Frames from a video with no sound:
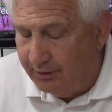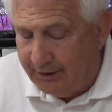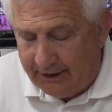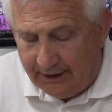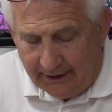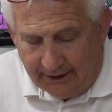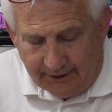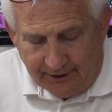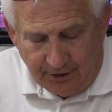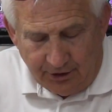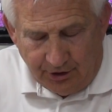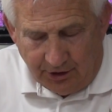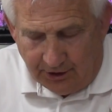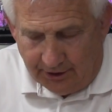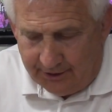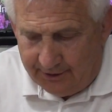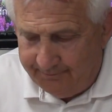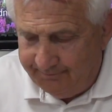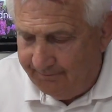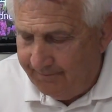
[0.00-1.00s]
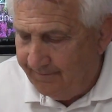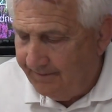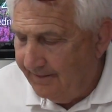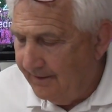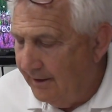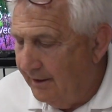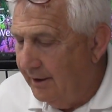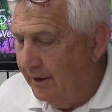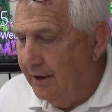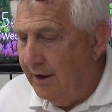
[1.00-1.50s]
Okay, good.
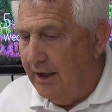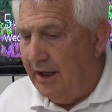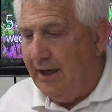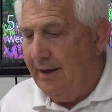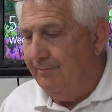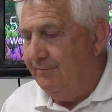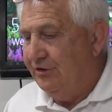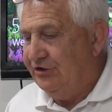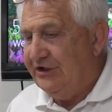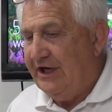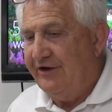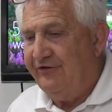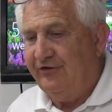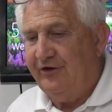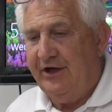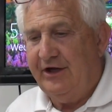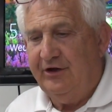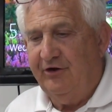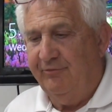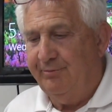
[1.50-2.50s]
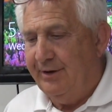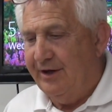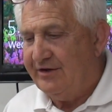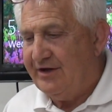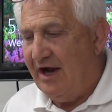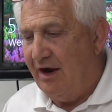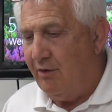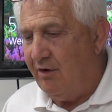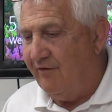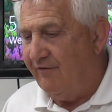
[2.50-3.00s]
JC, you picked
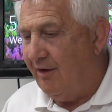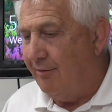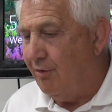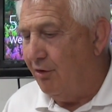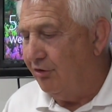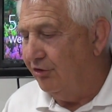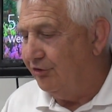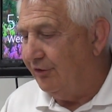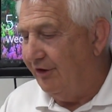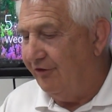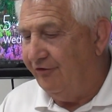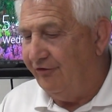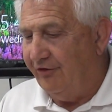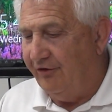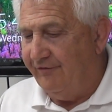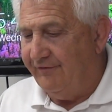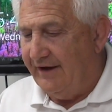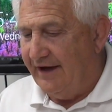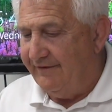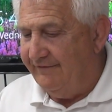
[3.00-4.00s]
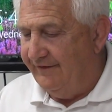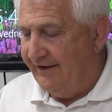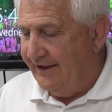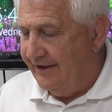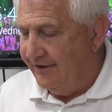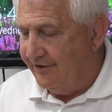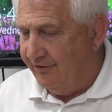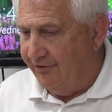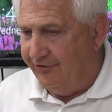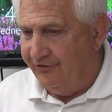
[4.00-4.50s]
out one of our Motor Trend certified
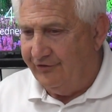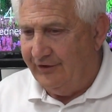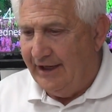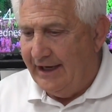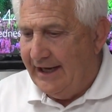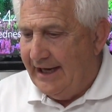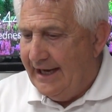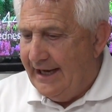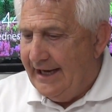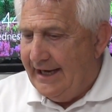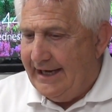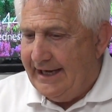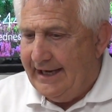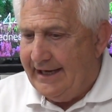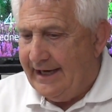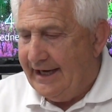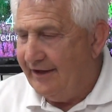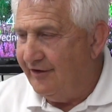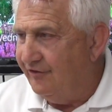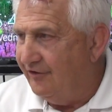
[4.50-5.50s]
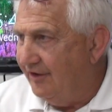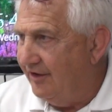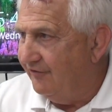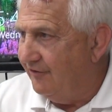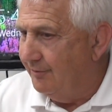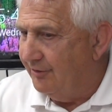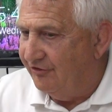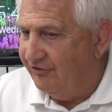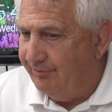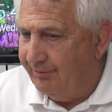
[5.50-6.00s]
vehicles, and I can tell you
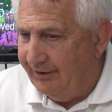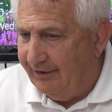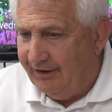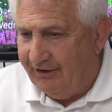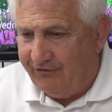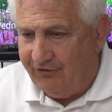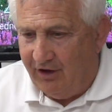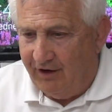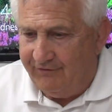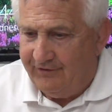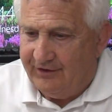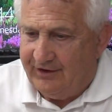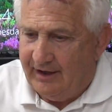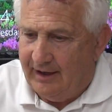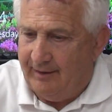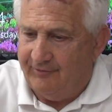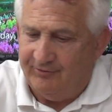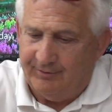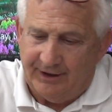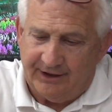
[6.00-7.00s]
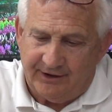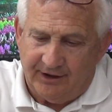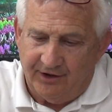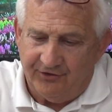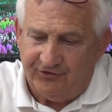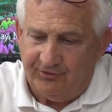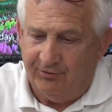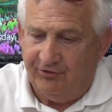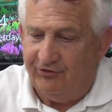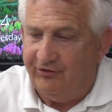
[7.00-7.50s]
from experience, oftentimes my
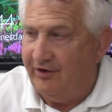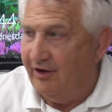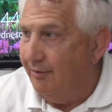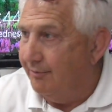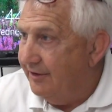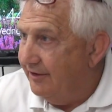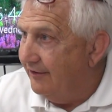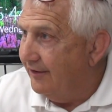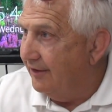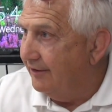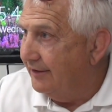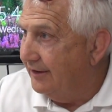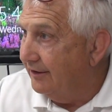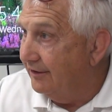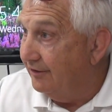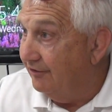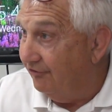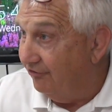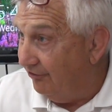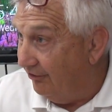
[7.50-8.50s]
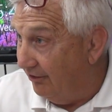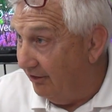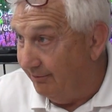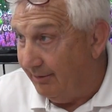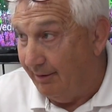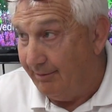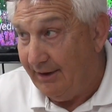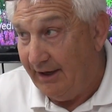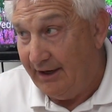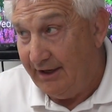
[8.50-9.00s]
customers tell me they're a little concerned
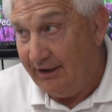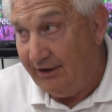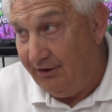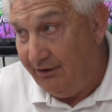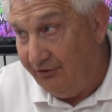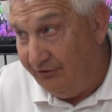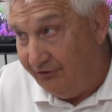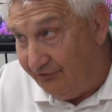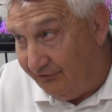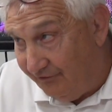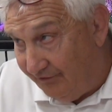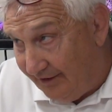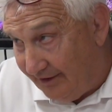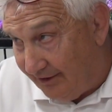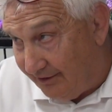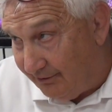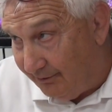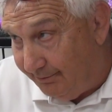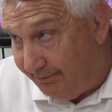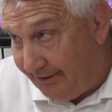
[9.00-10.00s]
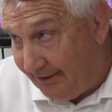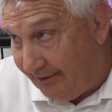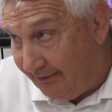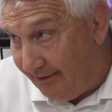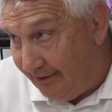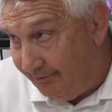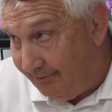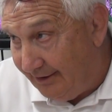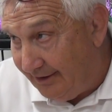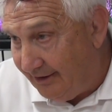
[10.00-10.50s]
about buying a used vehicle,
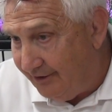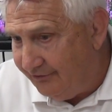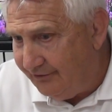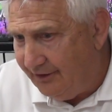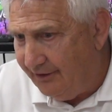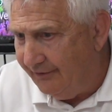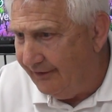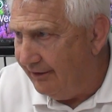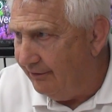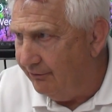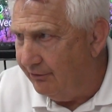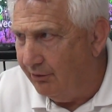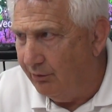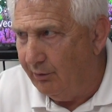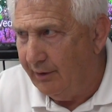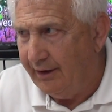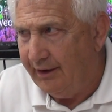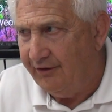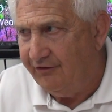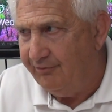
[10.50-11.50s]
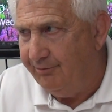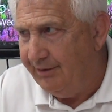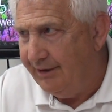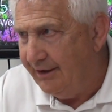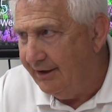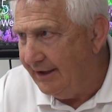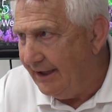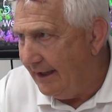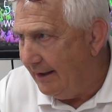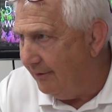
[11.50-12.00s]
period, because, you know, they don't know where it's
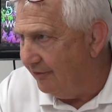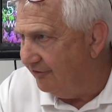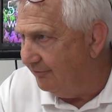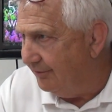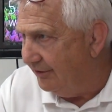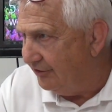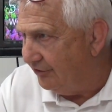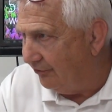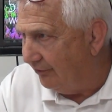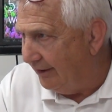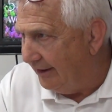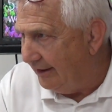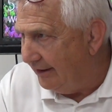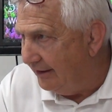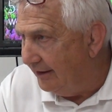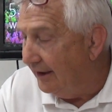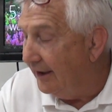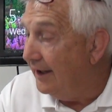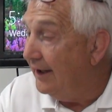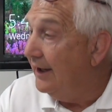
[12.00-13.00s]
been, how it's been treated.